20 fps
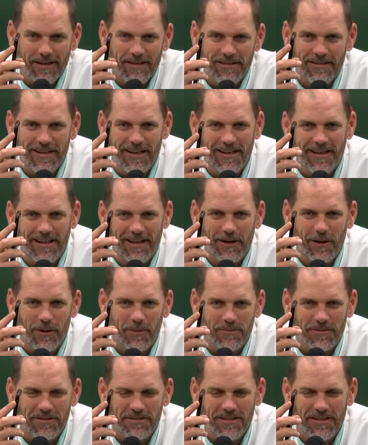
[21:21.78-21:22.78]
that
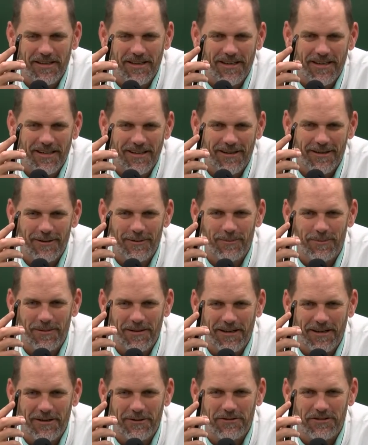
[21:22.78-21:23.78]
helps. Uh, good
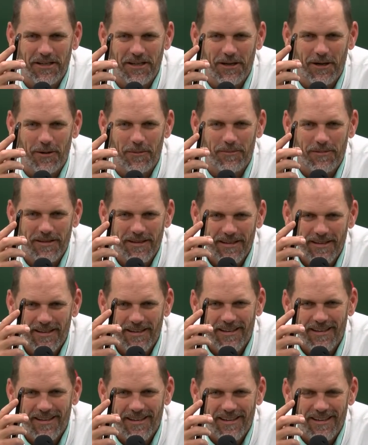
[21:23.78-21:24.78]
players help.
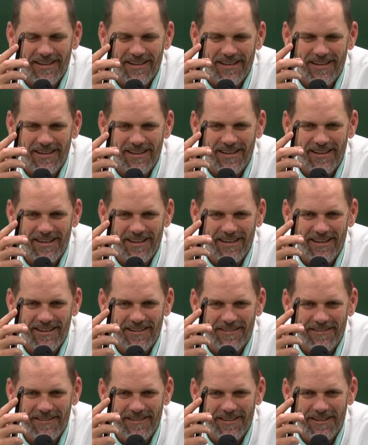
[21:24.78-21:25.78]

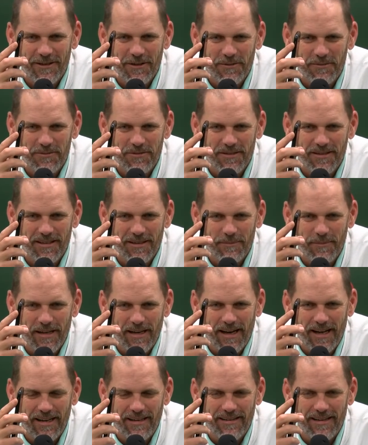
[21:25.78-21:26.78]
Uh, you know, I
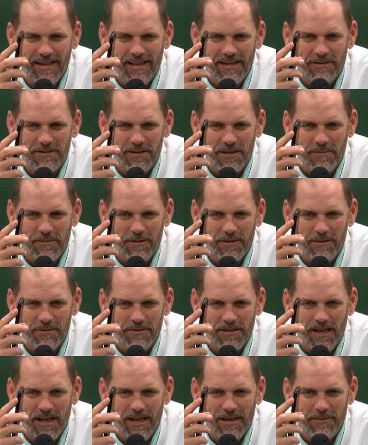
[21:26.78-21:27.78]
mean, I can think of some of
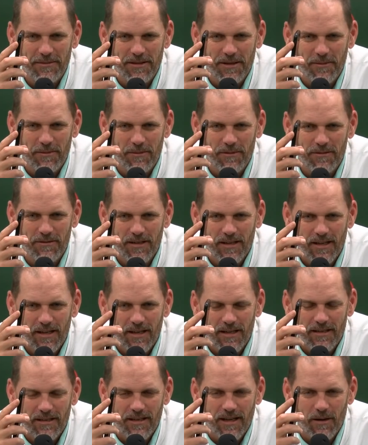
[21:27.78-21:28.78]
those games that were
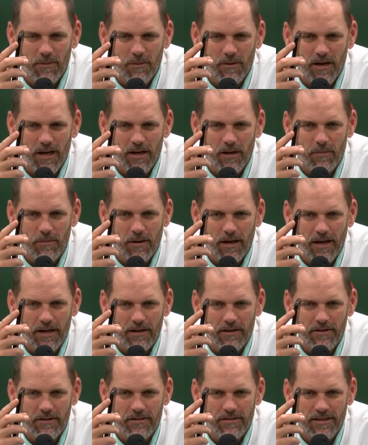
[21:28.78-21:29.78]
that were nail
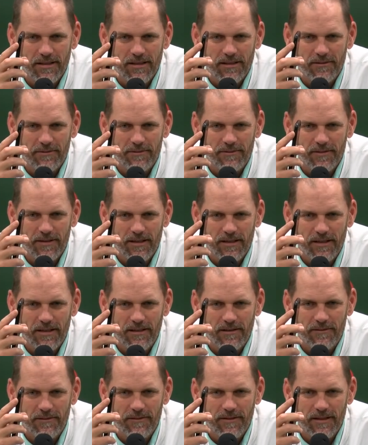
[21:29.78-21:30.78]
biters of,
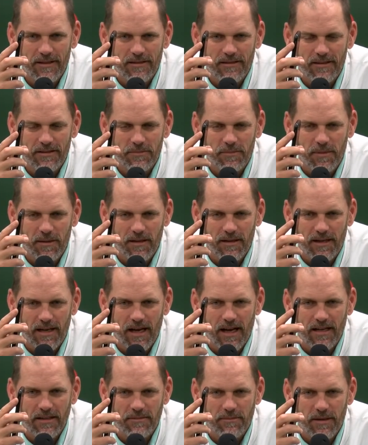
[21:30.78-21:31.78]
of and just play,
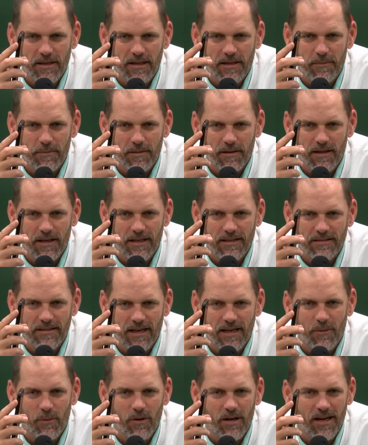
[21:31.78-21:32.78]
guys making plays.
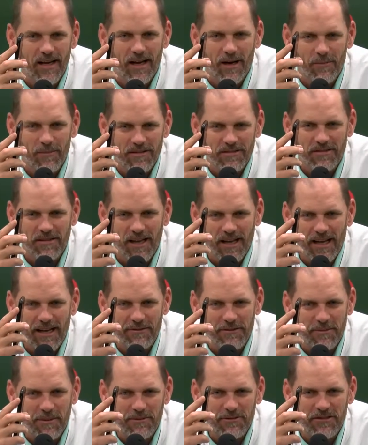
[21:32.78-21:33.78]
I had one guy on my
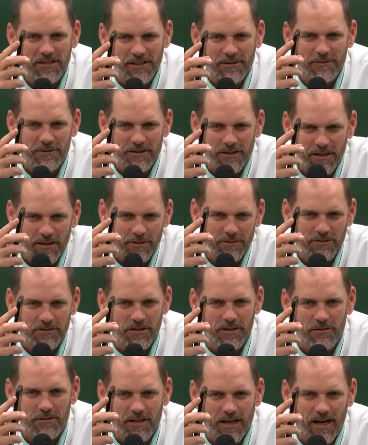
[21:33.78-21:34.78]
staff, my receivers coach,
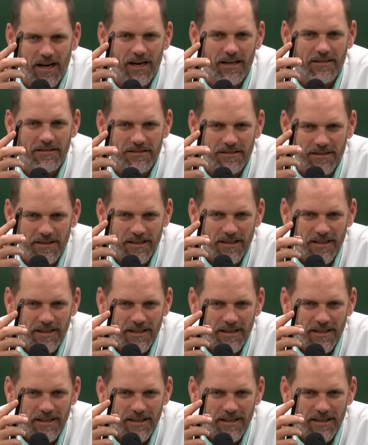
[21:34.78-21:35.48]
Joe Cox.